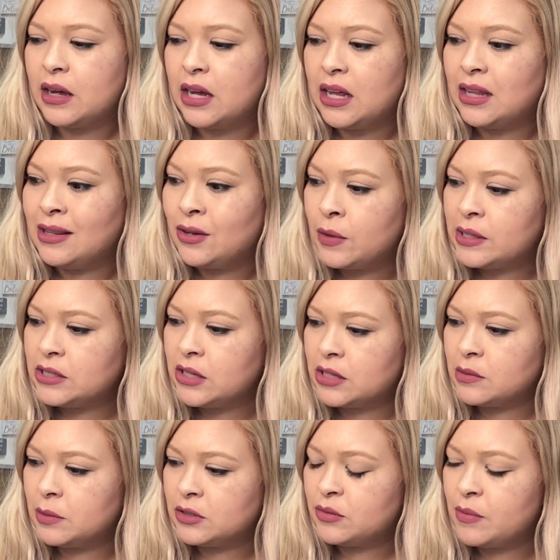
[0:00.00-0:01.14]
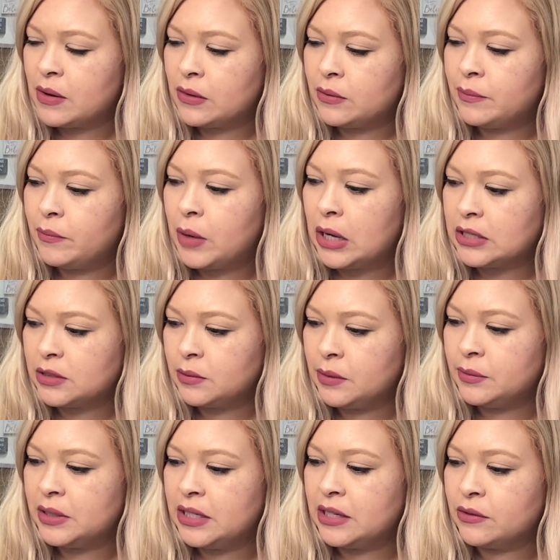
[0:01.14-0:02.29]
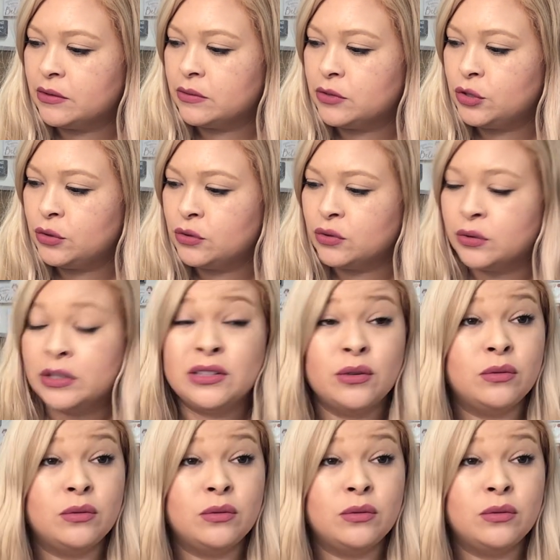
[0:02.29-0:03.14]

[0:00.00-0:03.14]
I know I talked about tomorrow and possibly reading 2 stories.